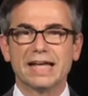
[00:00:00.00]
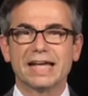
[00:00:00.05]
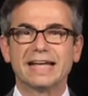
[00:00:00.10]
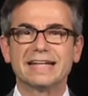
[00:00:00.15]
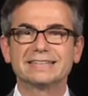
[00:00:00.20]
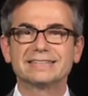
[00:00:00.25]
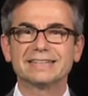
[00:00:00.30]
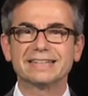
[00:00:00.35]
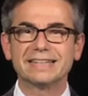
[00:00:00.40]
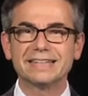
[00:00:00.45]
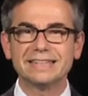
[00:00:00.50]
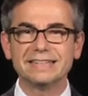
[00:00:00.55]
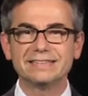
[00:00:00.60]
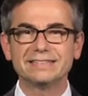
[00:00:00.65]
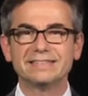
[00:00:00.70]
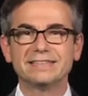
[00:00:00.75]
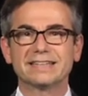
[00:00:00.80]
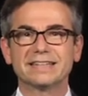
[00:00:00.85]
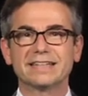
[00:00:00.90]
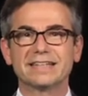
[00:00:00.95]
It's
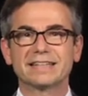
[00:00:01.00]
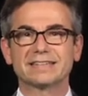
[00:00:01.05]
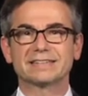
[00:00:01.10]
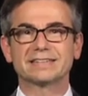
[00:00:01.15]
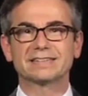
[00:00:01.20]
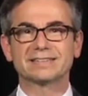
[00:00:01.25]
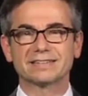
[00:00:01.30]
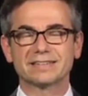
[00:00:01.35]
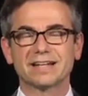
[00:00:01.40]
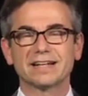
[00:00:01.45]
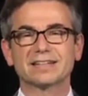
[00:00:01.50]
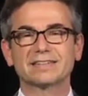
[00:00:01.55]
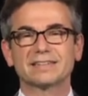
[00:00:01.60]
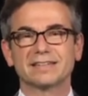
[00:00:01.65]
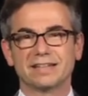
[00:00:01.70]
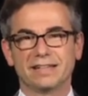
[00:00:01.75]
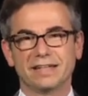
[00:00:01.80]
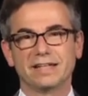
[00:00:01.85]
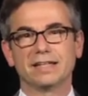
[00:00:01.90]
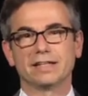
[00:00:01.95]
easy to get sucked
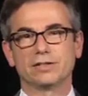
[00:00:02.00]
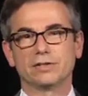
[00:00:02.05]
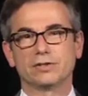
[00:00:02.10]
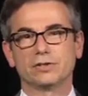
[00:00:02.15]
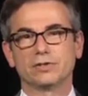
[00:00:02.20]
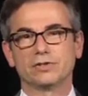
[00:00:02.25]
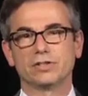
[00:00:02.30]
in